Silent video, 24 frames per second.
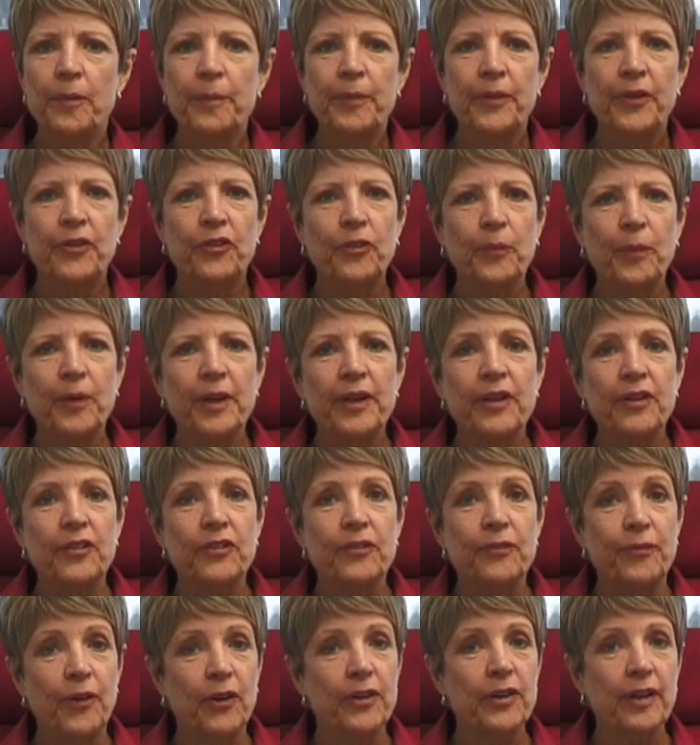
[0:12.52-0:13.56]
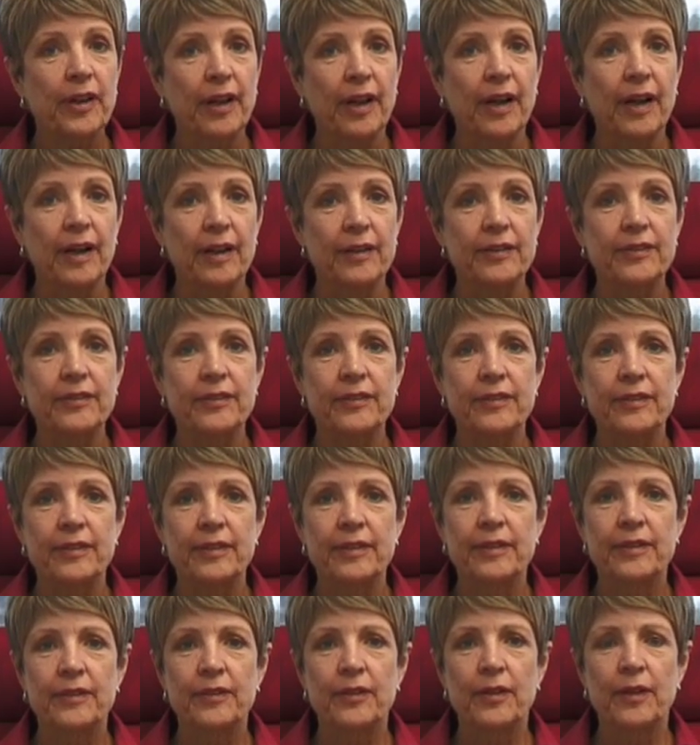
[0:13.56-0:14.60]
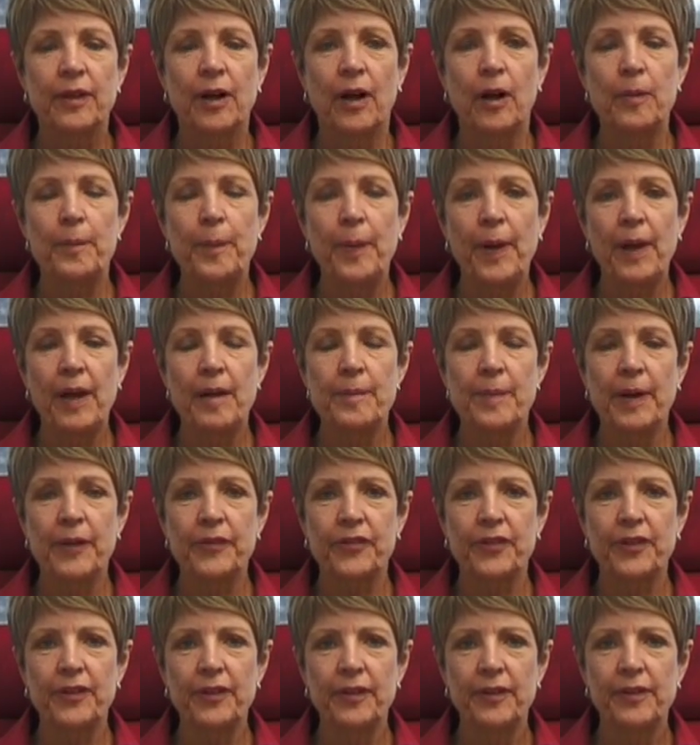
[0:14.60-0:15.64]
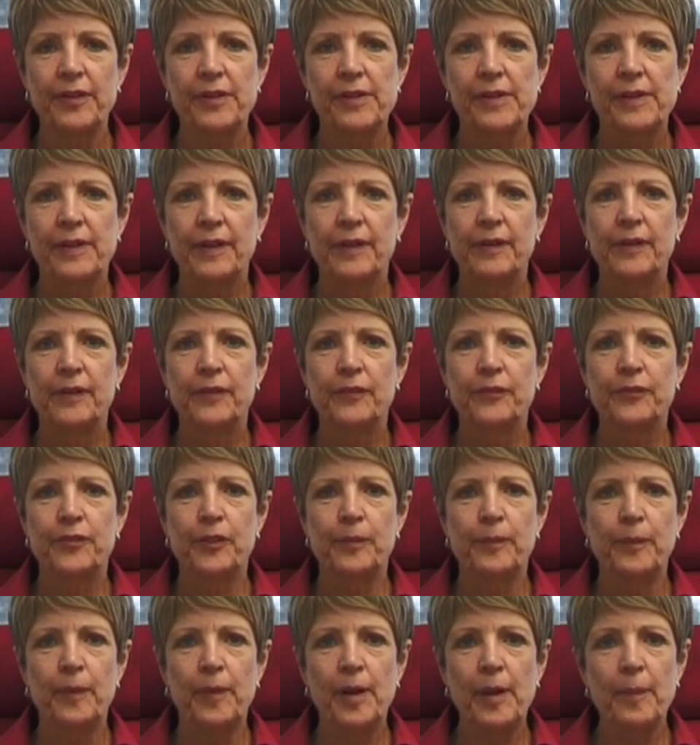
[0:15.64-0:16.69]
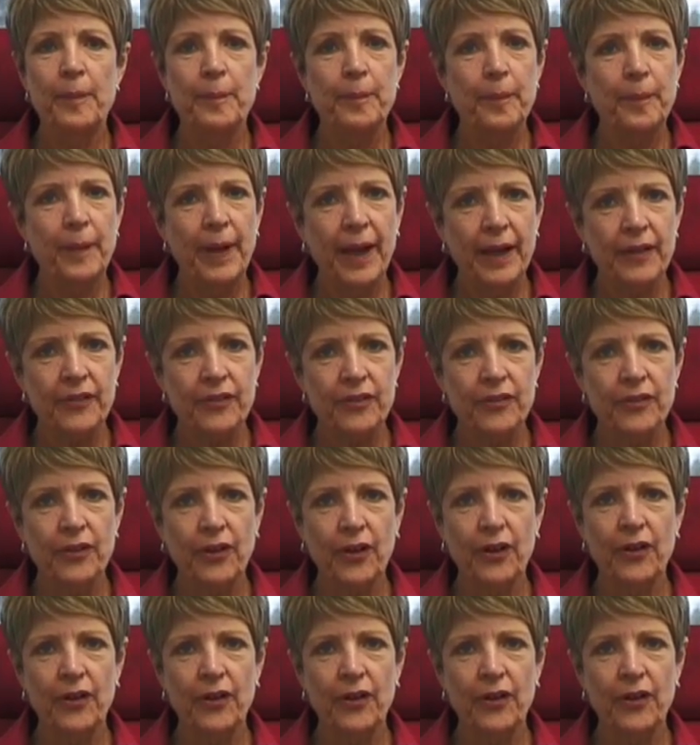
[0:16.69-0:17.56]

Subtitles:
Welcome to this week's podcast. I'm Pam Usher from Action